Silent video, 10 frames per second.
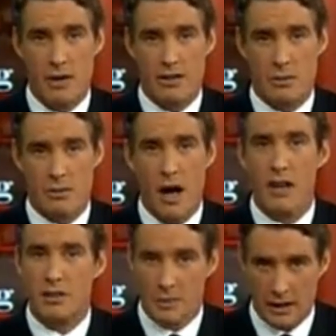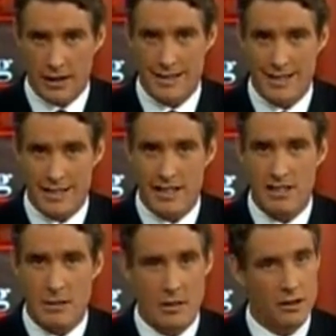and international
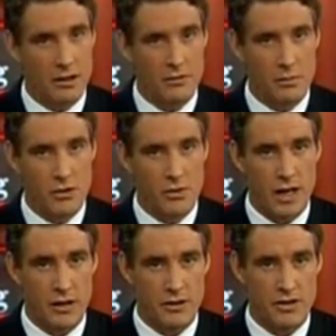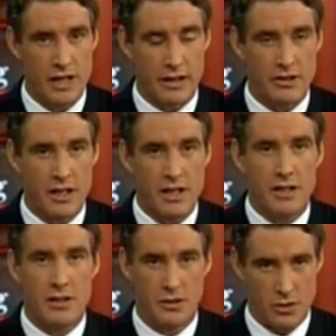student from a university in
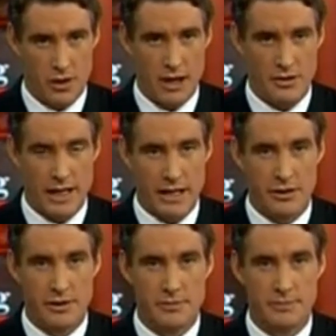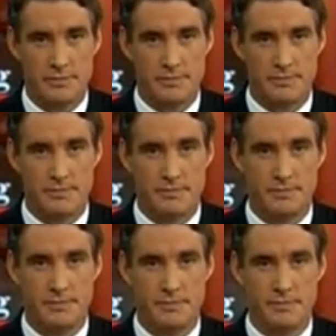China, came to the
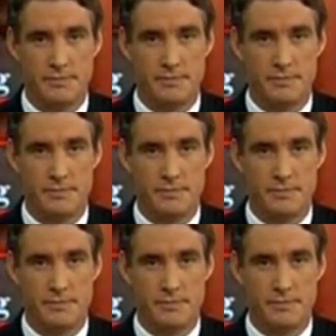so-called